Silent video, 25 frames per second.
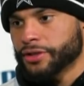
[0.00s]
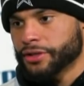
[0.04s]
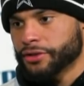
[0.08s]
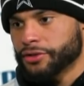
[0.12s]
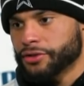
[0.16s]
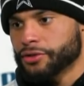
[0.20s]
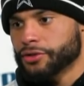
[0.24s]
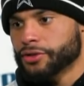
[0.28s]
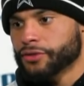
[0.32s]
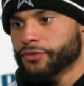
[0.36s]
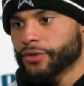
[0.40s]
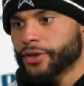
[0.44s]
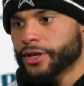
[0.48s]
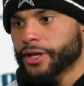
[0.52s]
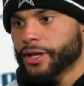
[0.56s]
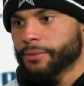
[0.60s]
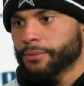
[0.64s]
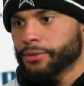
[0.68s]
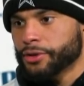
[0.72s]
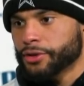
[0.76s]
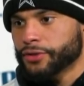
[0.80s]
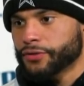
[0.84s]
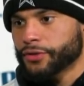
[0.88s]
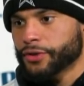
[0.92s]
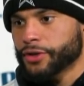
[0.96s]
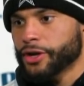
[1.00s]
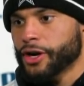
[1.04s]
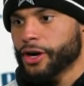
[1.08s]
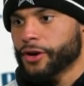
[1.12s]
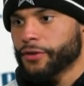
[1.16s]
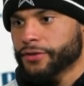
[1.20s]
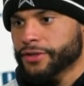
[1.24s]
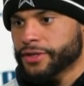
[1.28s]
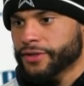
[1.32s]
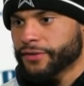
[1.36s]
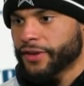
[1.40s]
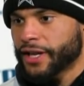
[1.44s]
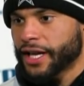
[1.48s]
That was huge for him, huge for the
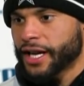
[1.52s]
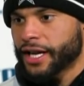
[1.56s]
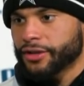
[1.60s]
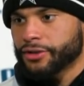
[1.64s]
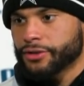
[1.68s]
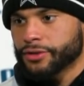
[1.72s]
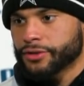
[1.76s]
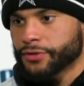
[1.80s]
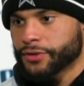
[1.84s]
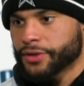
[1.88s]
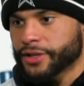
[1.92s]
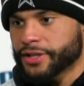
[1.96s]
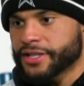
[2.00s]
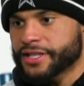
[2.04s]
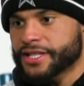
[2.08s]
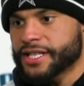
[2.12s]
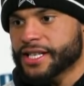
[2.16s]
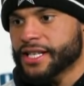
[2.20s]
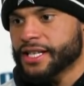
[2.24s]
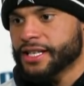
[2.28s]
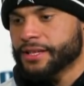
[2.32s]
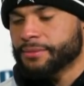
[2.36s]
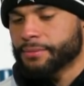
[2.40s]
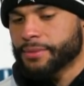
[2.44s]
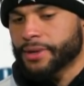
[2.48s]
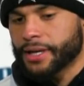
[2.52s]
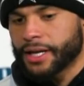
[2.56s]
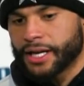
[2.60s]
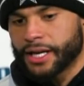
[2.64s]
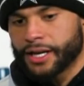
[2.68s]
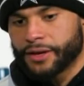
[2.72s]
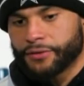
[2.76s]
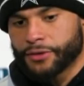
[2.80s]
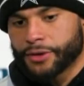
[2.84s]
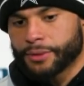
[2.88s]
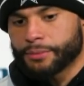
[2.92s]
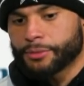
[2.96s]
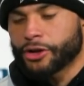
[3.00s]
offensive line, huge for this team,
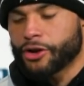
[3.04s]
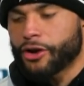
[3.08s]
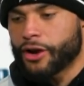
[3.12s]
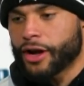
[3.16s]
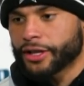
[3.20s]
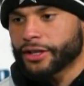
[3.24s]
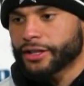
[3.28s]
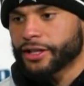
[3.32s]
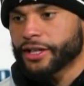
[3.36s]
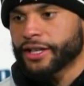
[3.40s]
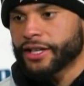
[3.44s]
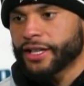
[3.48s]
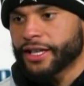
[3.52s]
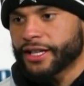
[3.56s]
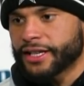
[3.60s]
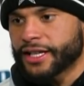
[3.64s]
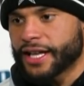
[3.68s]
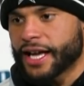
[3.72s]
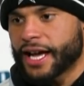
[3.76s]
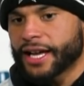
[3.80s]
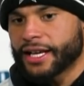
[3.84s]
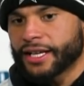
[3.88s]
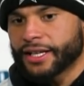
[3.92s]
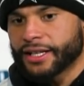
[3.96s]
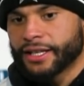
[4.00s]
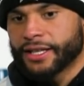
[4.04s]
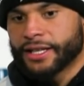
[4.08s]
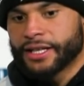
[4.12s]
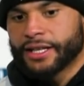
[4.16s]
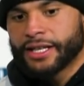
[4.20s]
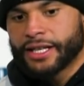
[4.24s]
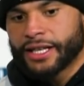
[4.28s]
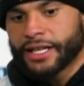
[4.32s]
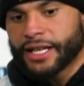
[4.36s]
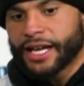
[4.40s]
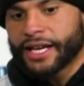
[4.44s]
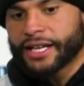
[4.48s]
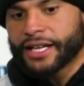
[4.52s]
for him to go out there and get that, and
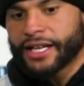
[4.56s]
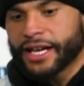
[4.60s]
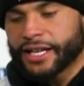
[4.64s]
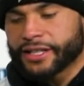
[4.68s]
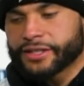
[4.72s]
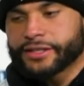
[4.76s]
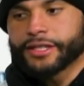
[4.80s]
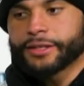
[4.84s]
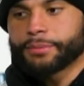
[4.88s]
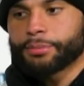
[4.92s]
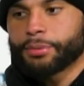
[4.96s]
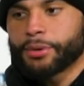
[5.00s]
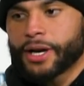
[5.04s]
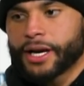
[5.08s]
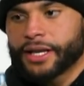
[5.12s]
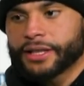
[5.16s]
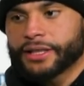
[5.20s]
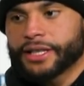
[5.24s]
a lot of guys took pride